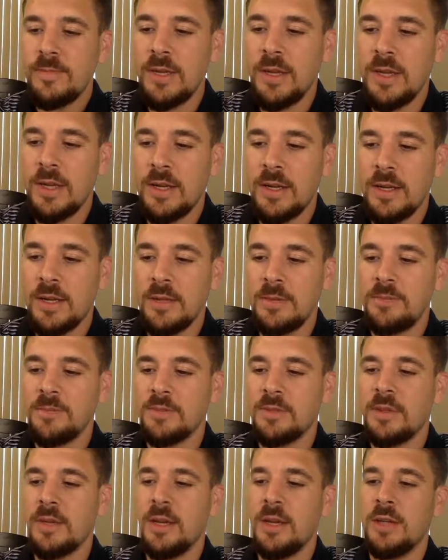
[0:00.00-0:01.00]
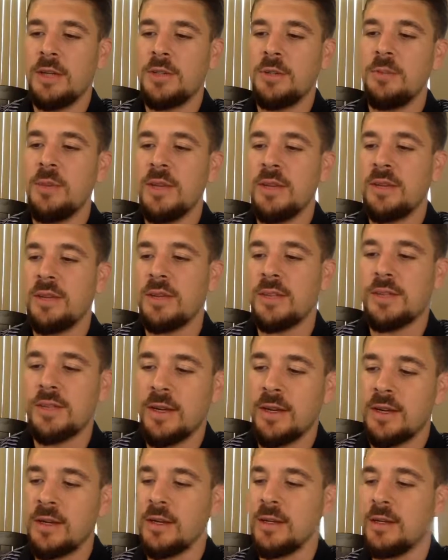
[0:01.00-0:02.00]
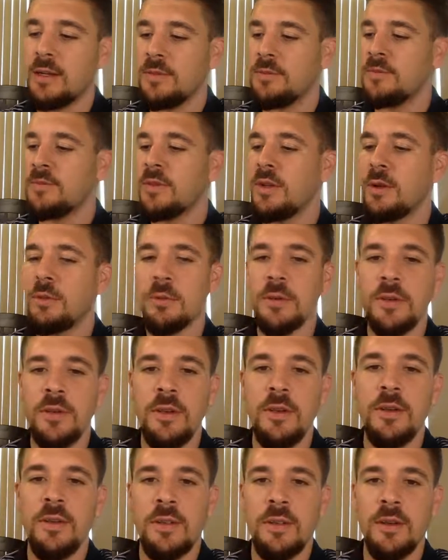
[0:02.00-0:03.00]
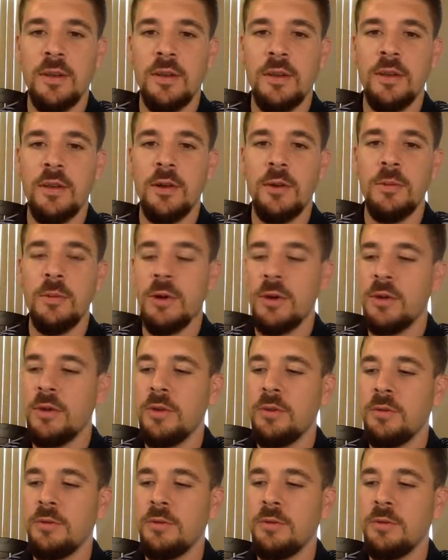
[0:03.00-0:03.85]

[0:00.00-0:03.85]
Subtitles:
I should make this like a routine thing, where